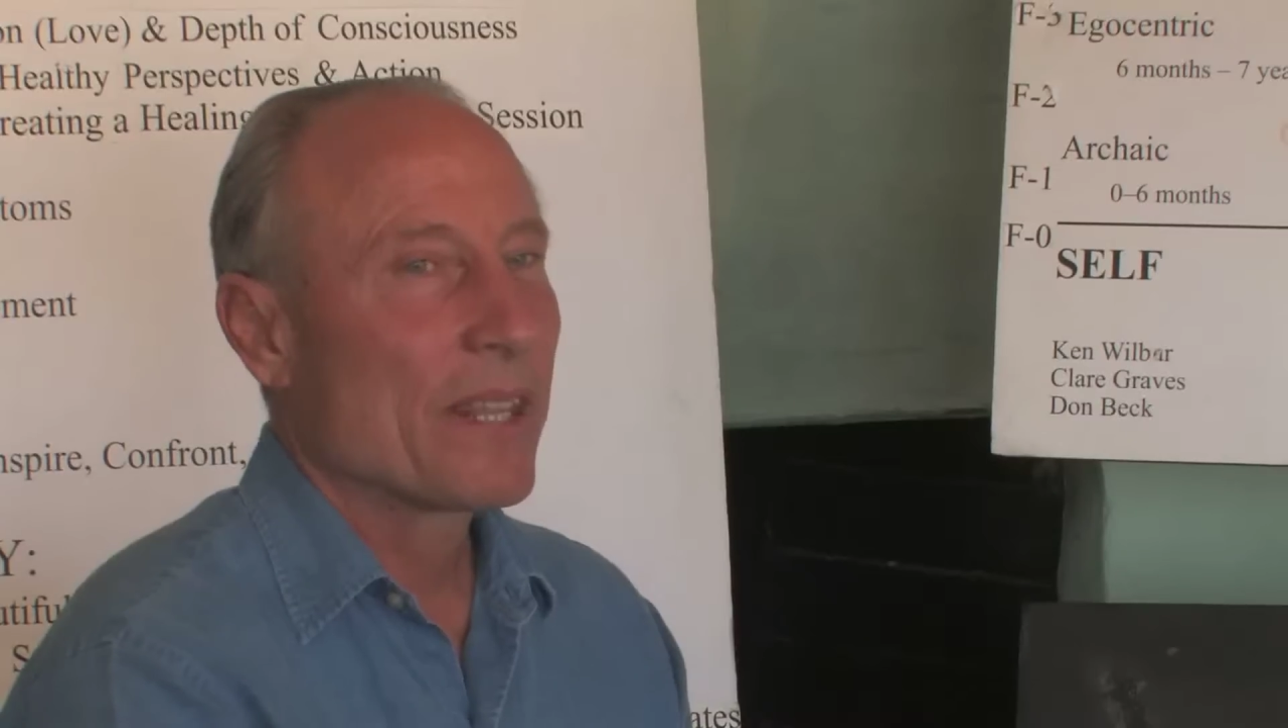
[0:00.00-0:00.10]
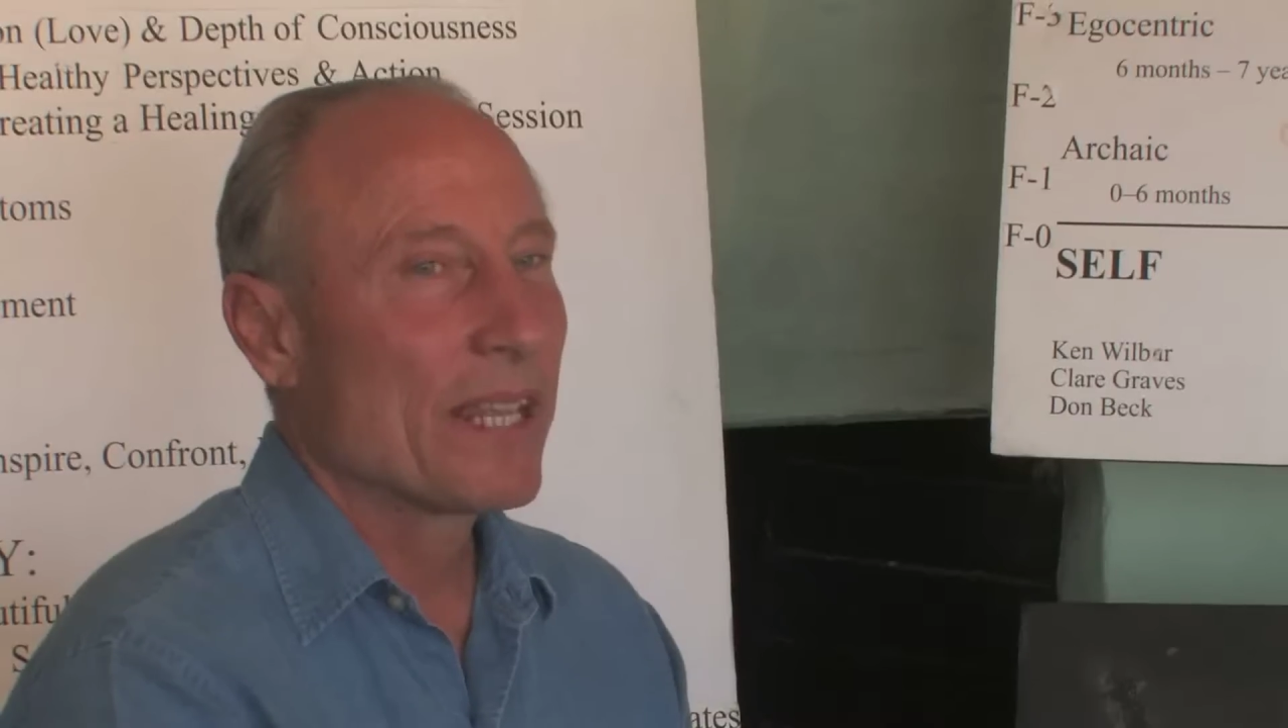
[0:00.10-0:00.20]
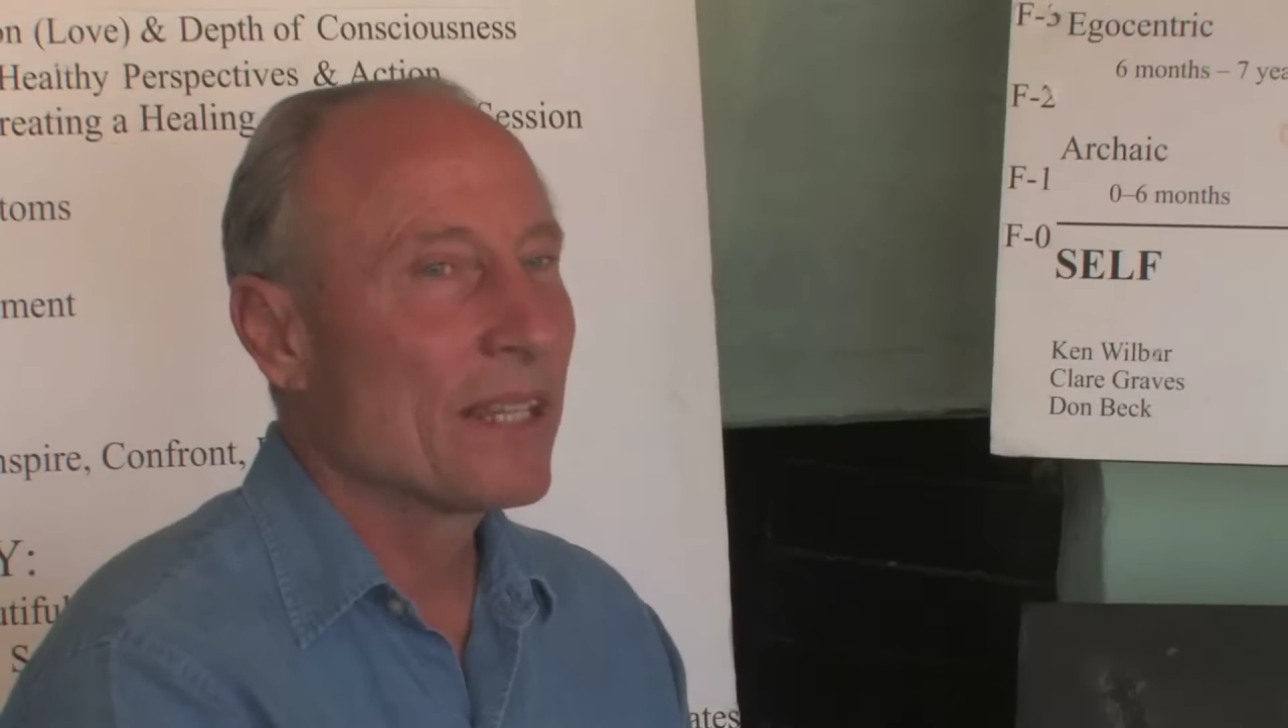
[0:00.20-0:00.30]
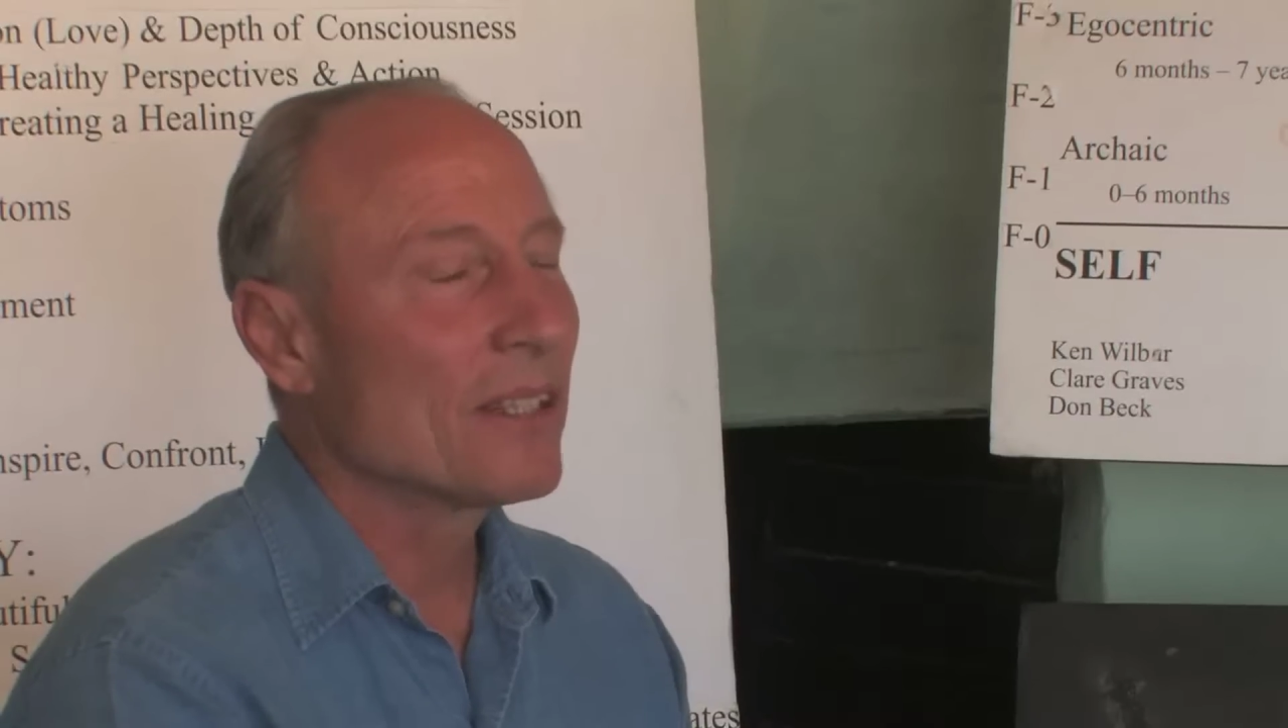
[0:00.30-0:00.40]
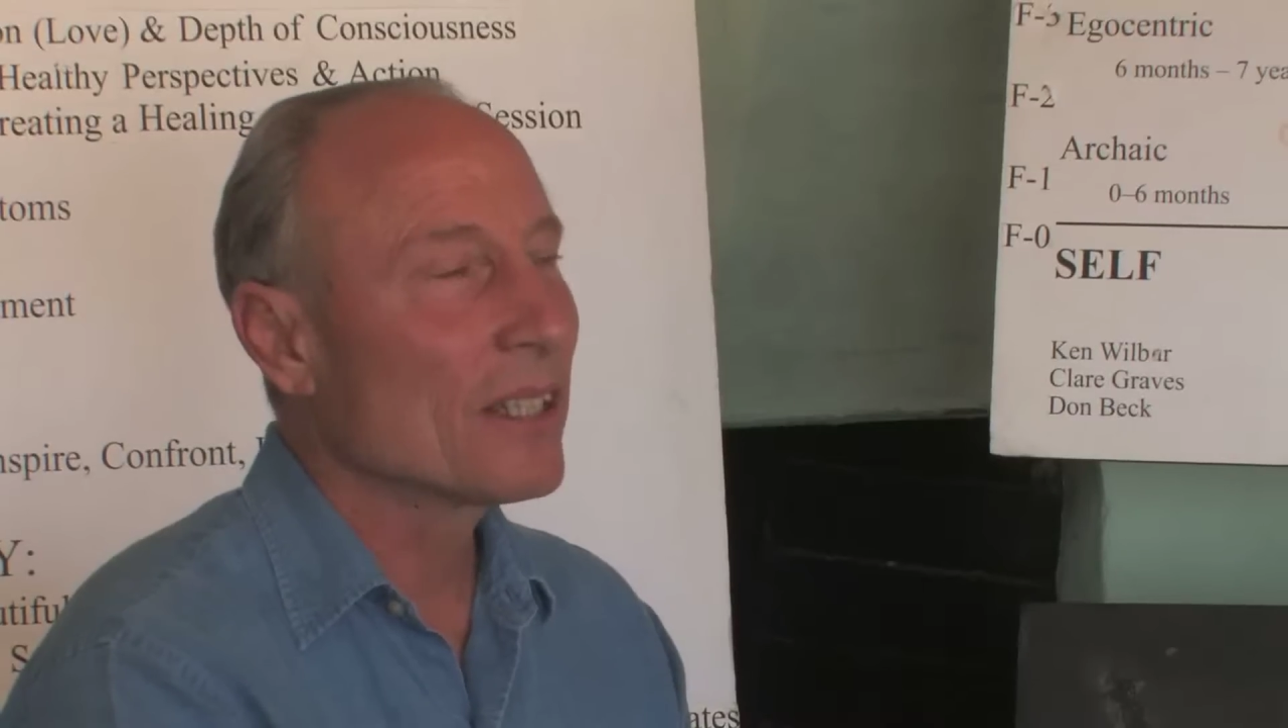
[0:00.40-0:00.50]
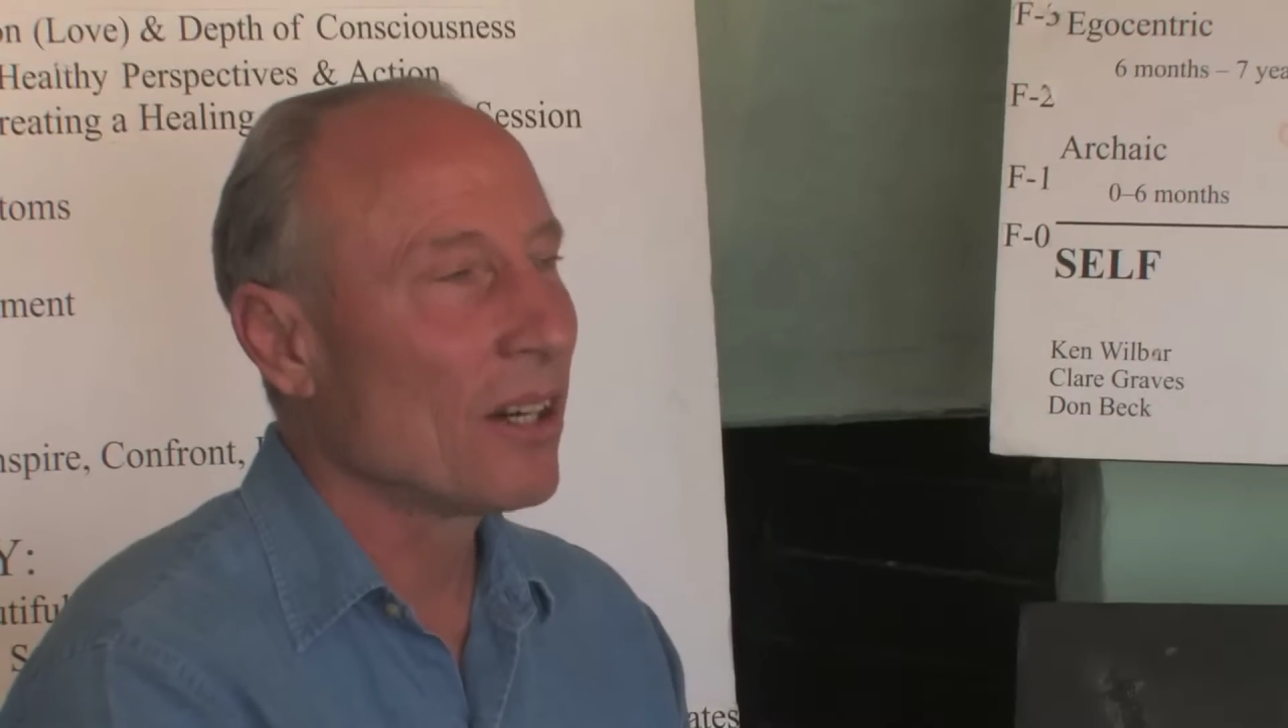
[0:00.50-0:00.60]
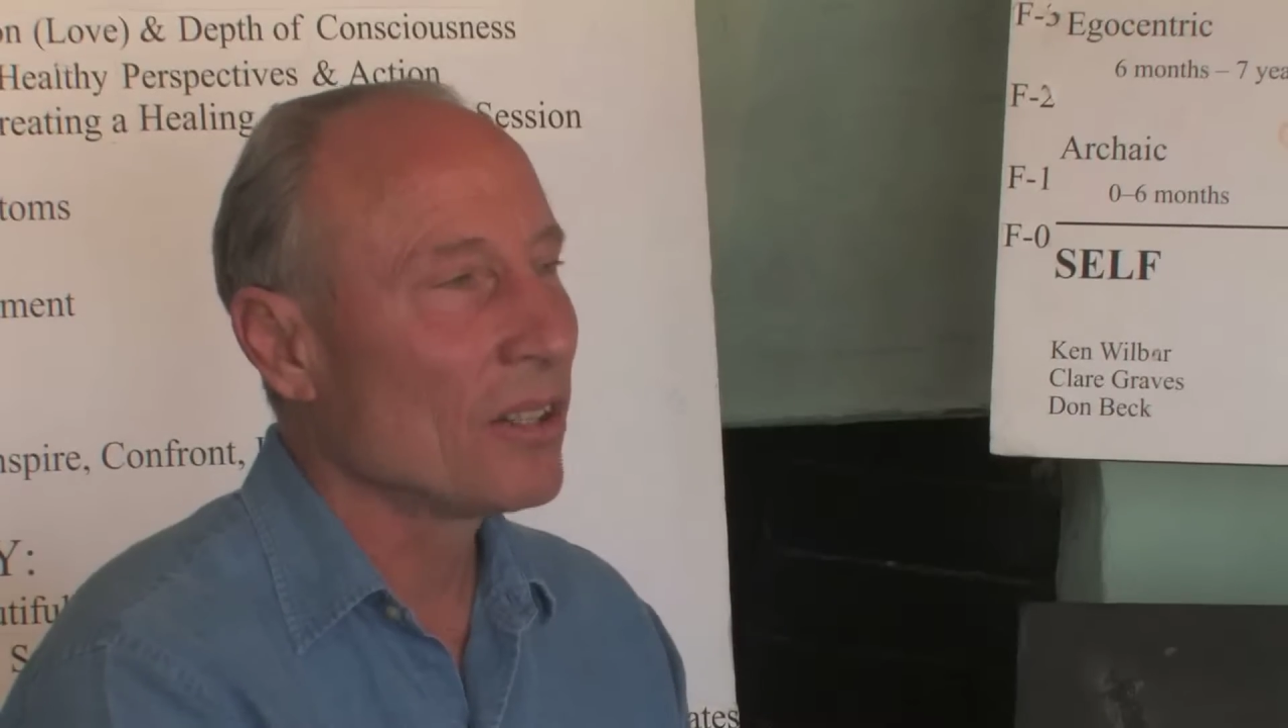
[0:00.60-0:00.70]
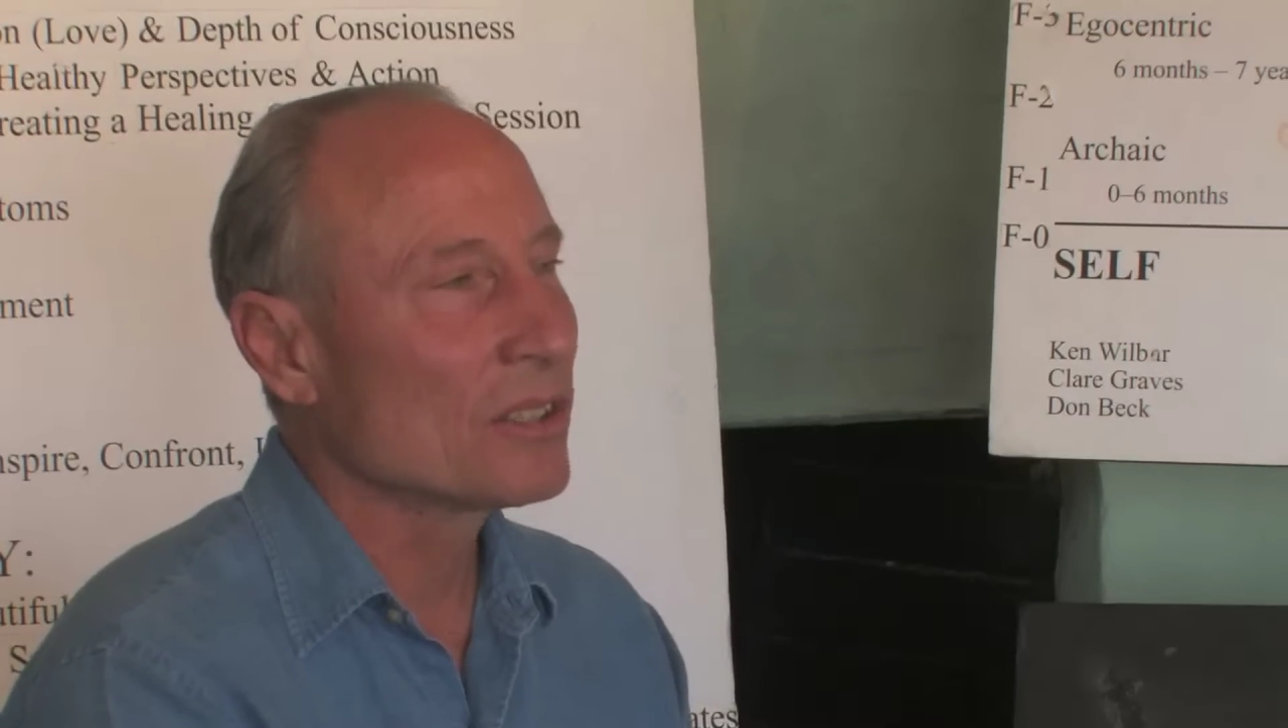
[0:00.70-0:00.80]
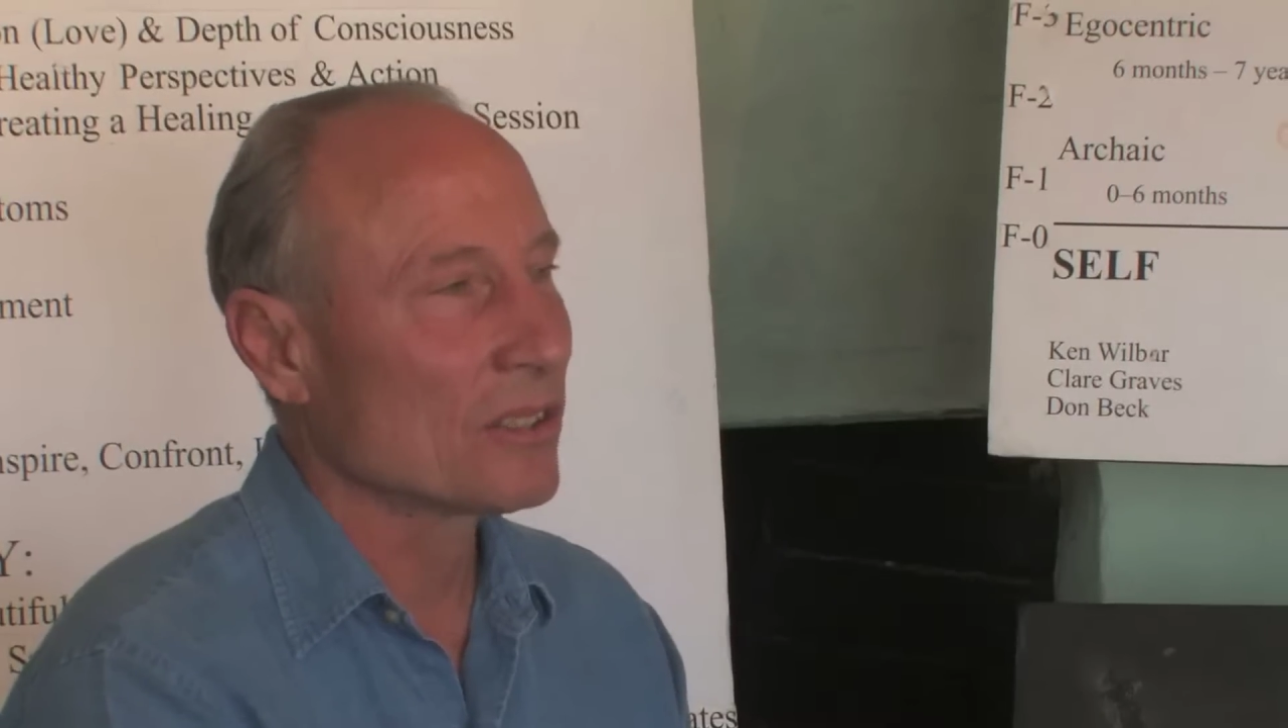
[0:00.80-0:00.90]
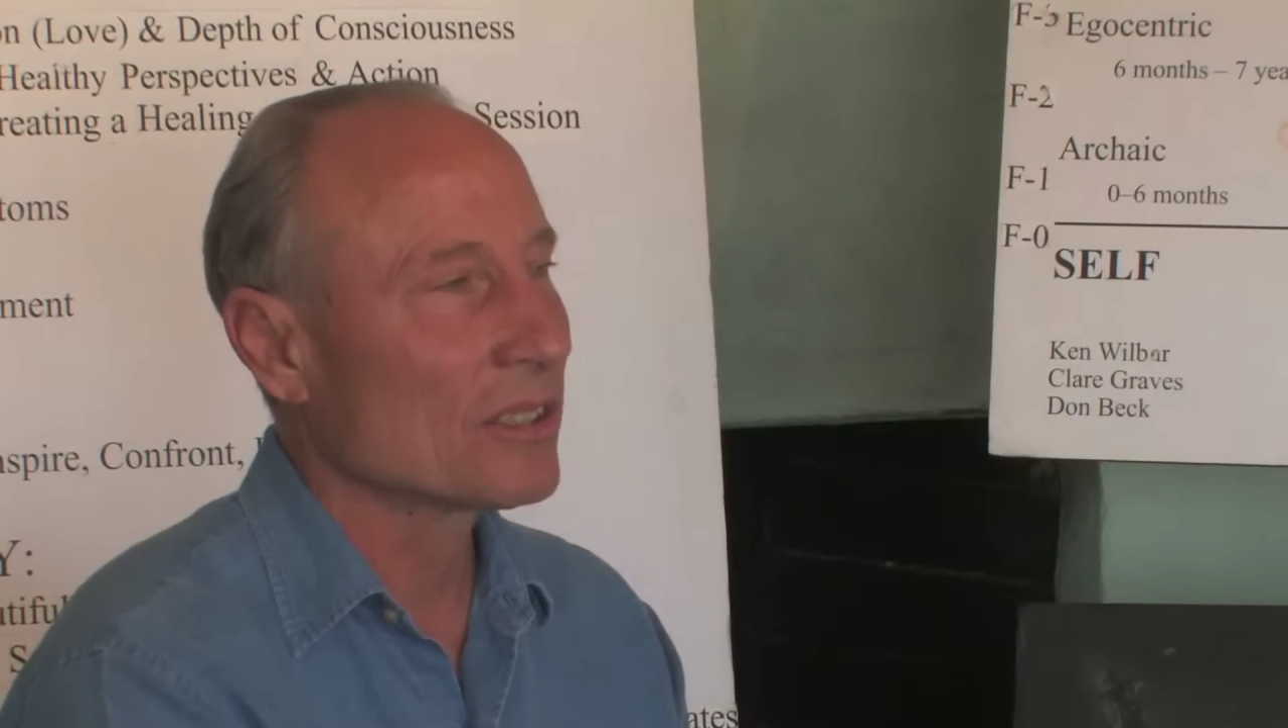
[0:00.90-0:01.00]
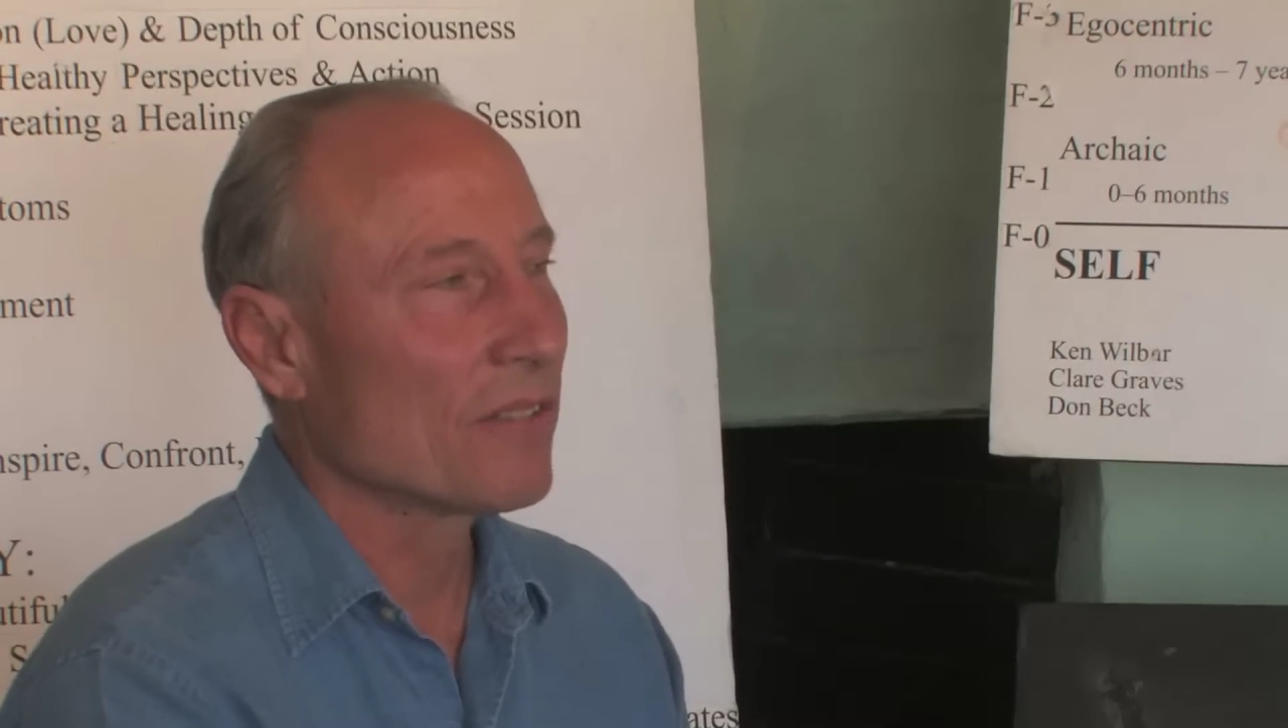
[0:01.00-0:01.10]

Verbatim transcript: In the cultures,